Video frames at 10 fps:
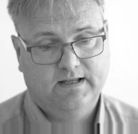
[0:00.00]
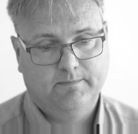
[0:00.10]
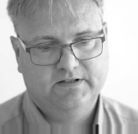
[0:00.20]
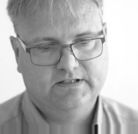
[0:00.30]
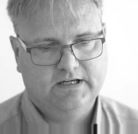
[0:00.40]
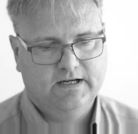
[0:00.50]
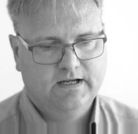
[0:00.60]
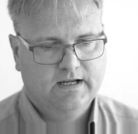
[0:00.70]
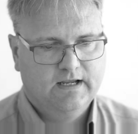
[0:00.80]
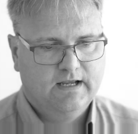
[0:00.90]
let me
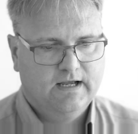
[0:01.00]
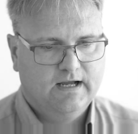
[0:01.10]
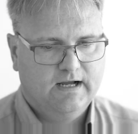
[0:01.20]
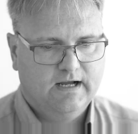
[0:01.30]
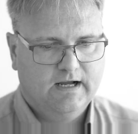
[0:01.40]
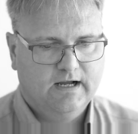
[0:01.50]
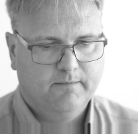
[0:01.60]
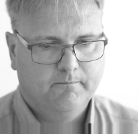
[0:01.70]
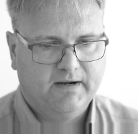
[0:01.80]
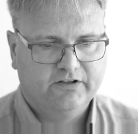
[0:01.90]
see,
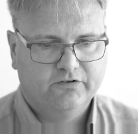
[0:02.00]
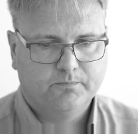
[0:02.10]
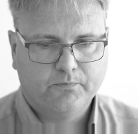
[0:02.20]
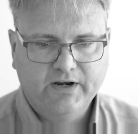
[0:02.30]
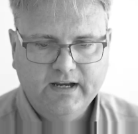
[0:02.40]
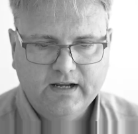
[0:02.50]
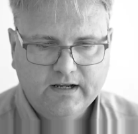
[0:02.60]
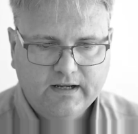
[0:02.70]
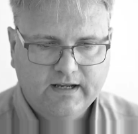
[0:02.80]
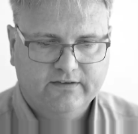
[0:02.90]
my
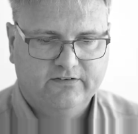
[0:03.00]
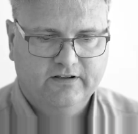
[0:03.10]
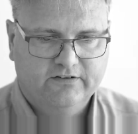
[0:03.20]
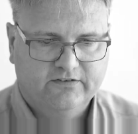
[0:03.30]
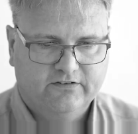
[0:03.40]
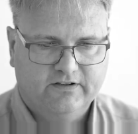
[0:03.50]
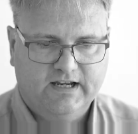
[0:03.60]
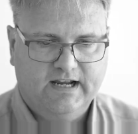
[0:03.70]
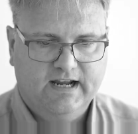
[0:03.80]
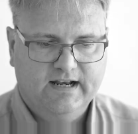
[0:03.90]
spring is this
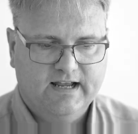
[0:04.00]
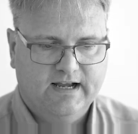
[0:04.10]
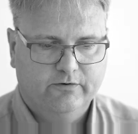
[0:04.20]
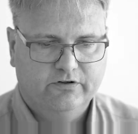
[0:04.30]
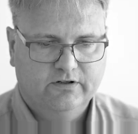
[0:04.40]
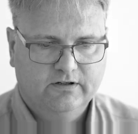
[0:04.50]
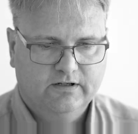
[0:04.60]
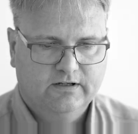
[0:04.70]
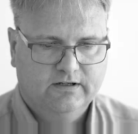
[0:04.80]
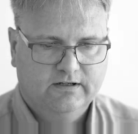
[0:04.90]
in-out.
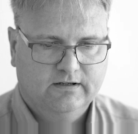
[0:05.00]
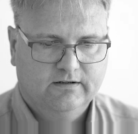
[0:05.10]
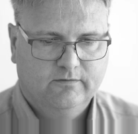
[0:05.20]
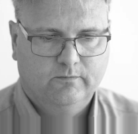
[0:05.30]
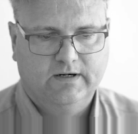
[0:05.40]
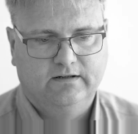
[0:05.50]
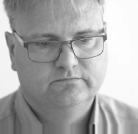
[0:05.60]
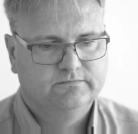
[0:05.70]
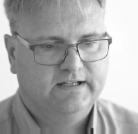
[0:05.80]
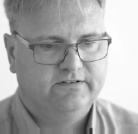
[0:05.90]

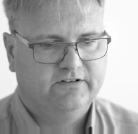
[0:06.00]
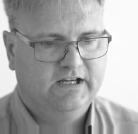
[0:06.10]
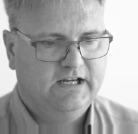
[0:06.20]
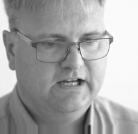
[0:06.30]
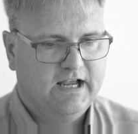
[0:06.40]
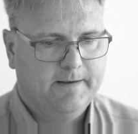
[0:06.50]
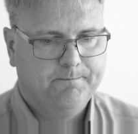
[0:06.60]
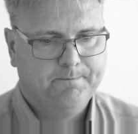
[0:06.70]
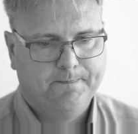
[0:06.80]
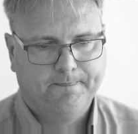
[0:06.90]
Well, that's the
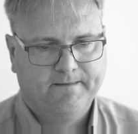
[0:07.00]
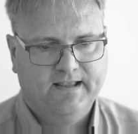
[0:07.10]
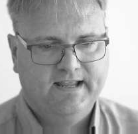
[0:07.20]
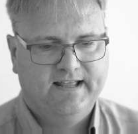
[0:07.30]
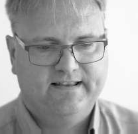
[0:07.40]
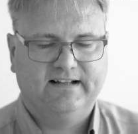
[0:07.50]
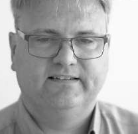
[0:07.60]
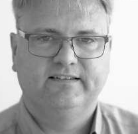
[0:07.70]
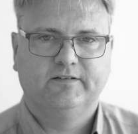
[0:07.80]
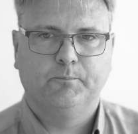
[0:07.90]

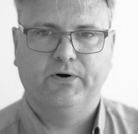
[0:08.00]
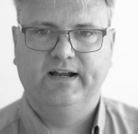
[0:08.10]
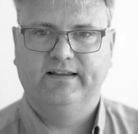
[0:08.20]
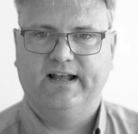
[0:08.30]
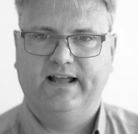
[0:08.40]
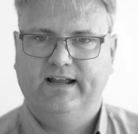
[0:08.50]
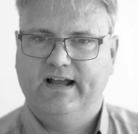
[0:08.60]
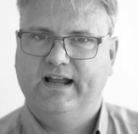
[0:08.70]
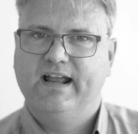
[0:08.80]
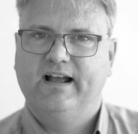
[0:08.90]
spring that
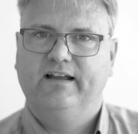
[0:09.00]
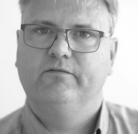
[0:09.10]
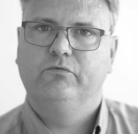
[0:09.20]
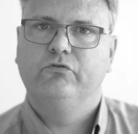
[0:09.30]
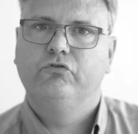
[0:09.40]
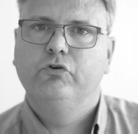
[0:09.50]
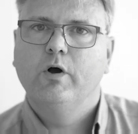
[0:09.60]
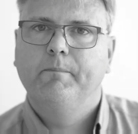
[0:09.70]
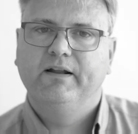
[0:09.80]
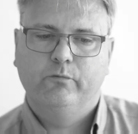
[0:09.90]
I
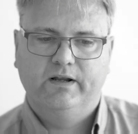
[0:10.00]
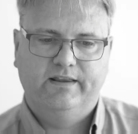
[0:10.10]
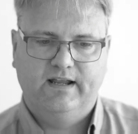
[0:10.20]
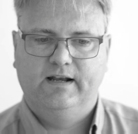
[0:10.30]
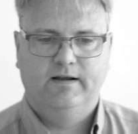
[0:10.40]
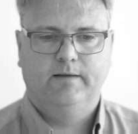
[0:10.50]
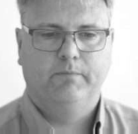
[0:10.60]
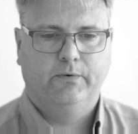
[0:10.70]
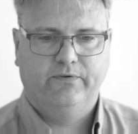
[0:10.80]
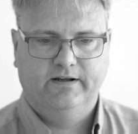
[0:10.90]
do a bit with in
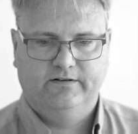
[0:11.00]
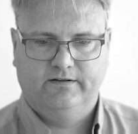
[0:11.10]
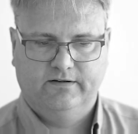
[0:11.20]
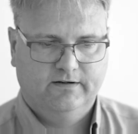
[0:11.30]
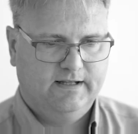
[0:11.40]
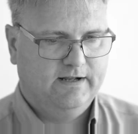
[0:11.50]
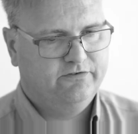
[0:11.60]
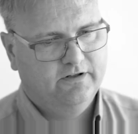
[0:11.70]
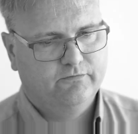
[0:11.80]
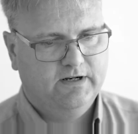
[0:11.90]
both ends.
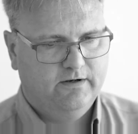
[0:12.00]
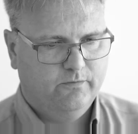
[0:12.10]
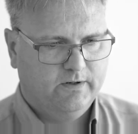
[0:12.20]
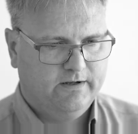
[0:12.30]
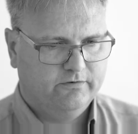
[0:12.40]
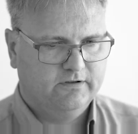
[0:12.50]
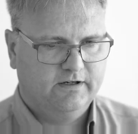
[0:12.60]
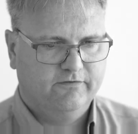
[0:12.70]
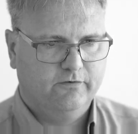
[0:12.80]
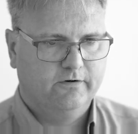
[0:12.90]
It's not really the one I was
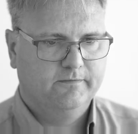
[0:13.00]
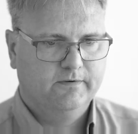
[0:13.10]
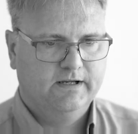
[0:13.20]
looking for.